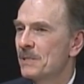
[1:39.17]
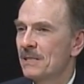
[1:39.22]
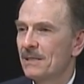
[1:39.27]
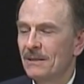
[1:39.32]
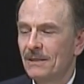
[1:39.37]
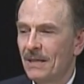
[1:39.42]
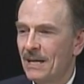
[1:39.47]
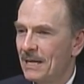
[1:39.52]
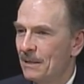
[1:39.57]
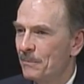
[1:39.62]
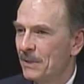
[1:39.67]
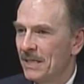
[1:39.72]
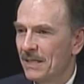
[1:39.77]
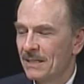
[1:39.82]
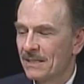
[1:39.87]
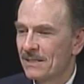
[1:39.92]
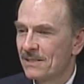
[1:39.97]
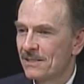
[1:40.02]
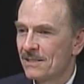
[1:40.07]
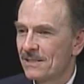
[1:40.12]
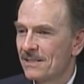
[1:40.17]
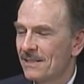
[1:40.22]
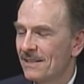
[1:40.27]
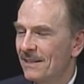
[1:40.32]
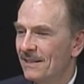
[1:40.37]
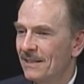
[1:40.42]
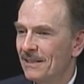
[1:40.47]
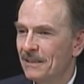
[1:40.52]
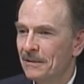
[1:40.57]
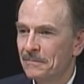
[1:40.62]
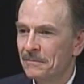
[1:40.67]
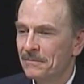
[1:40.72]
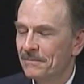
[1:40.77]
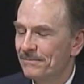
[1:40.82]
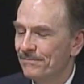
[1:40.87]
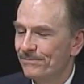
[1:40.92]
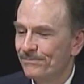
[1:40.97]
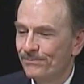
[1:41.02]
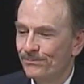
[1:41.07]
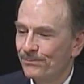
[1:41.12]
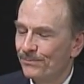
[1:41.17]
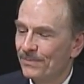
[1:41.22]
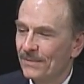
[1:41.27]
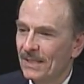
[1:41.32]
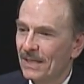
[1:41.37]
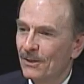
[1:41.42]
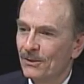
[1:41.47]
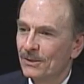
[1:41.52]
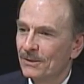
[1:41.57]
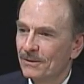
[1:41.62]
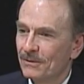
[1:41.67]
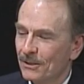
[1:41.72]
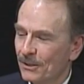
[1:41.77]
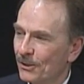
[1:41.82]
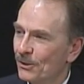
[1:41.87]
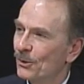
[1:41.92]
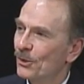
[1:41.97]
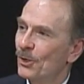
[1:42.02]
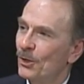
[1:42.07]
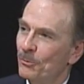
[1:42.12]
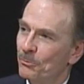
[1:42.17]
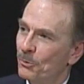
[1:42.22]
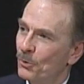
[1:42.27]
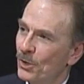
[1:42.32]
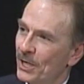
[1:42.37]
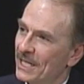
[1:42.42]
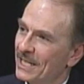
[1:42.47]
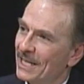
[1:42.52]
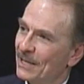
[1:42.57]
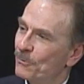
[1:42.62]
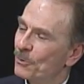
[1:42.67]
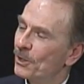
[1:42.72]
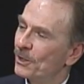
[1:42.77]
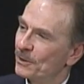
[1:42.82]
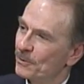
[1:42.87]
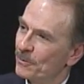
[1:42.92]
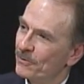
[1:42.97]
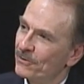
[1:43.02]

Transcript: the lobbyists, the good old Boyd network.